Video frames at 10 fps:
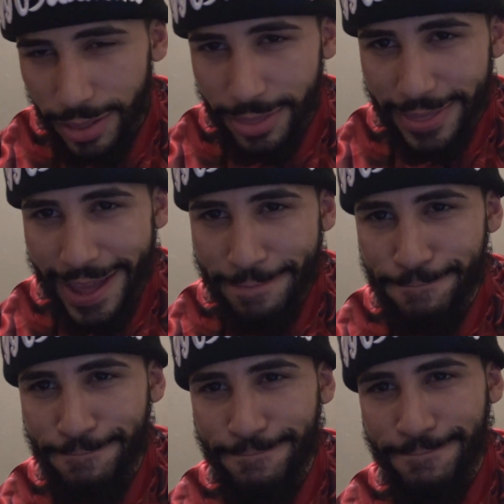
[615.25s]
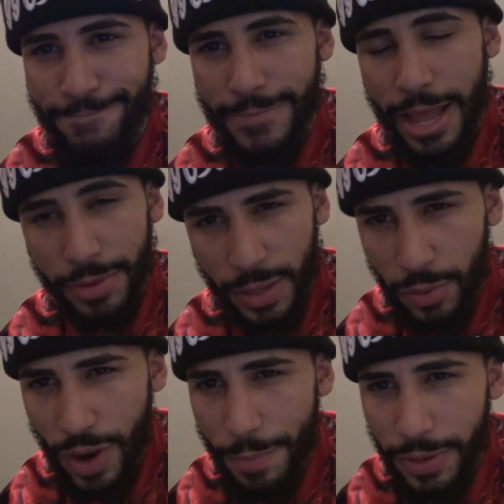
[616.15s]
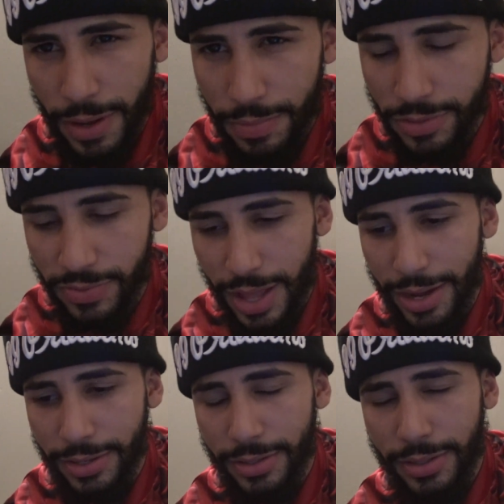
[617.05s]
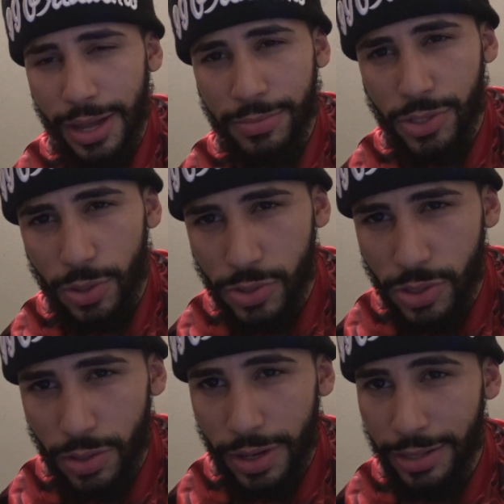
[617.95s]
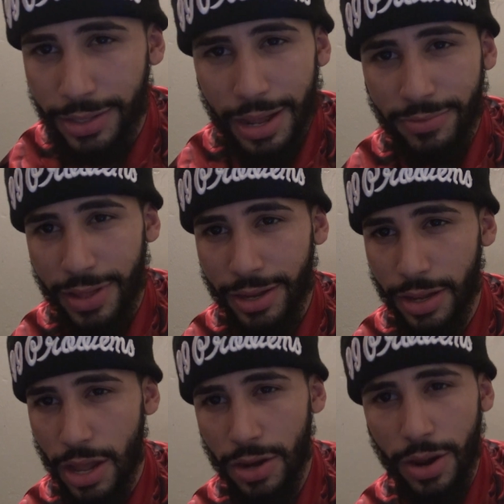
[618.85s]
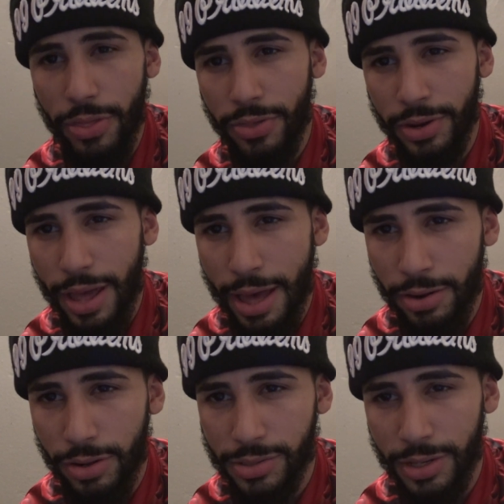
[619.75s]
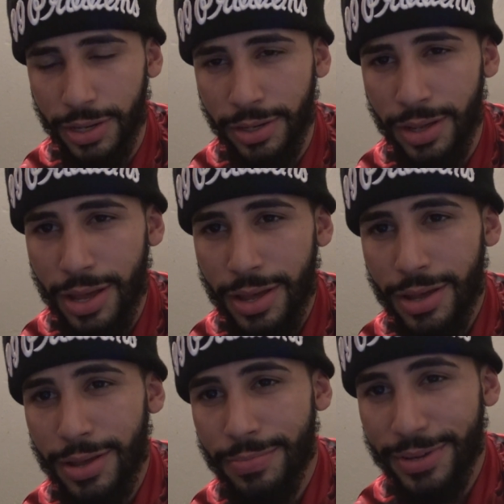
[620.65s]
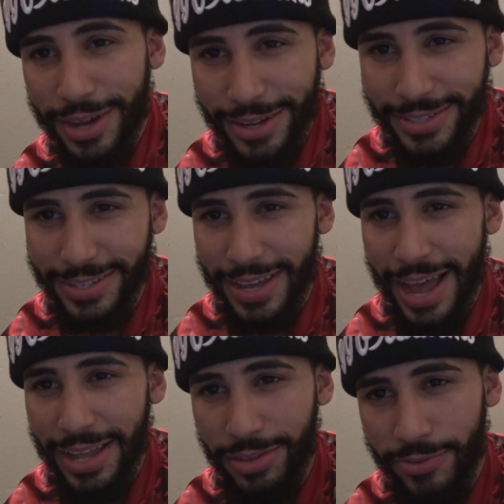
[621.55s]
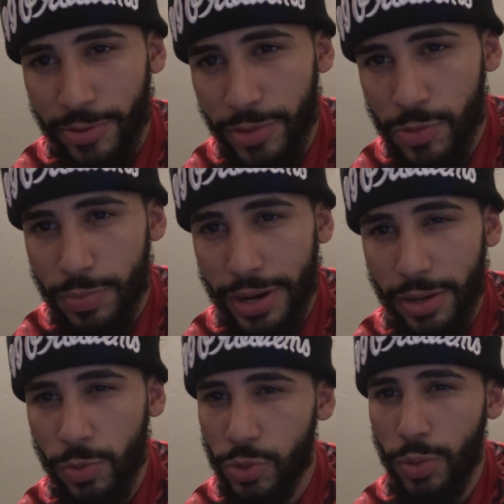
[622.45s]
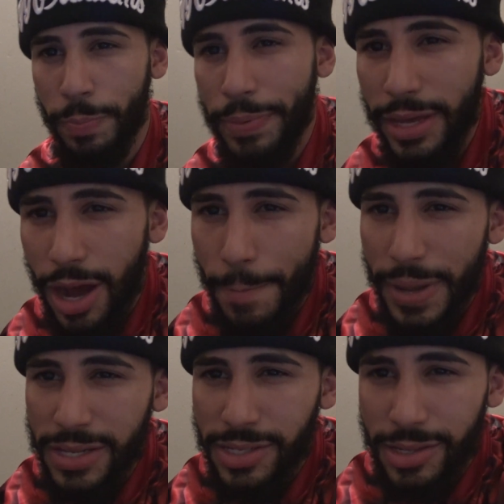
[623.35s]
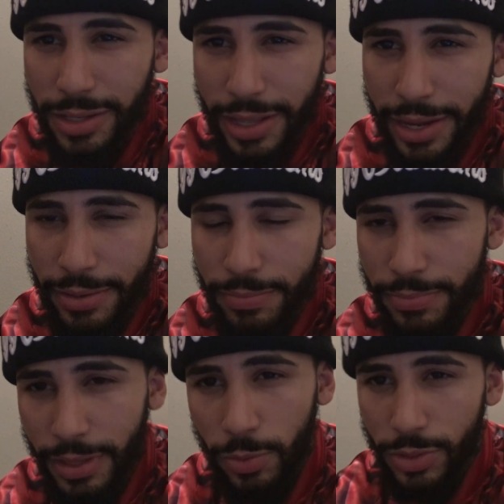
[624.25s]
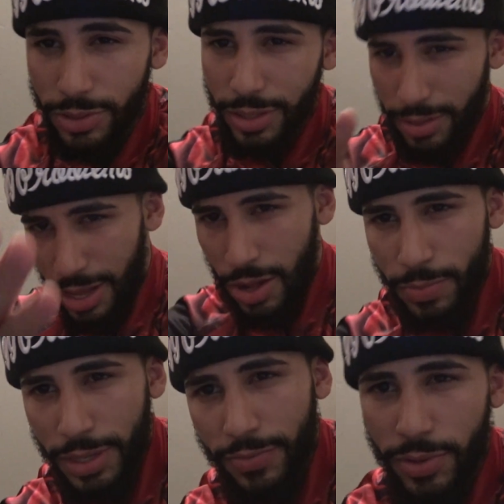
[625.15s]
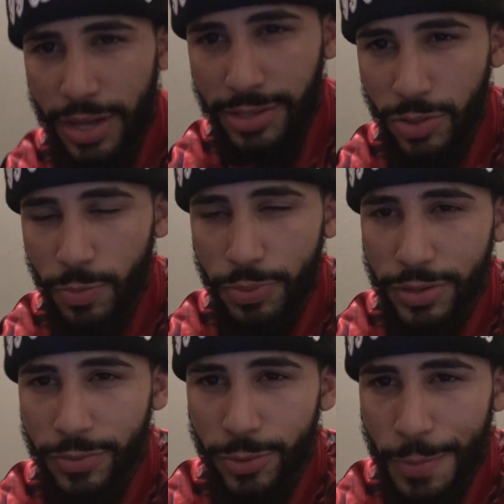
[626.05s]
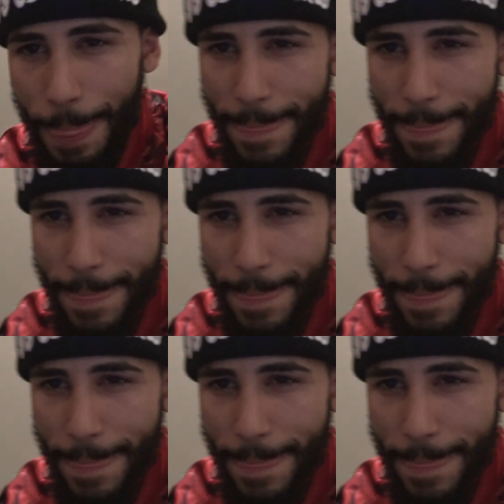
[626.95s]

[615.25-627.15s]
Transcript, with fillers: Other than that, I'm gonna be wrapping up this vlog. I'm so sorry I did not vlog nothing at all today, because I had to film this prank, which will be up Sunday, in which I will be giving you guys a little preview.